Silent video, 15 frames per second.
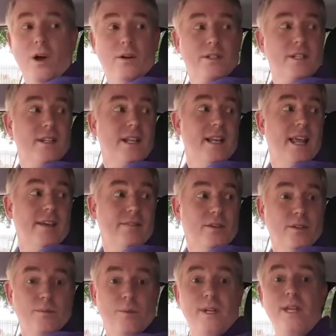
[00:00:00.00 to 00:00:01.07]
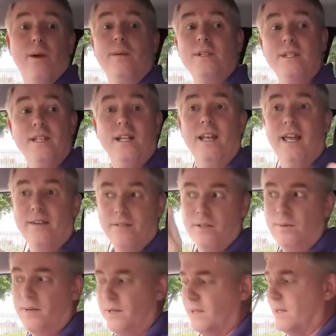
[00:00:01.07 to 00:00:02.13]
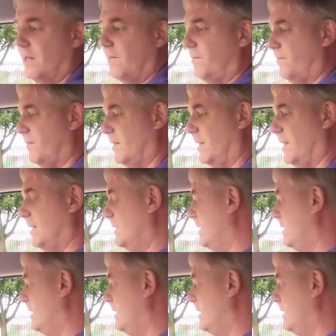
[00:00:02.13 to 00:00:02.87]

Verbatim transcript: lock to the left because we're going to the left so we're going to go uh,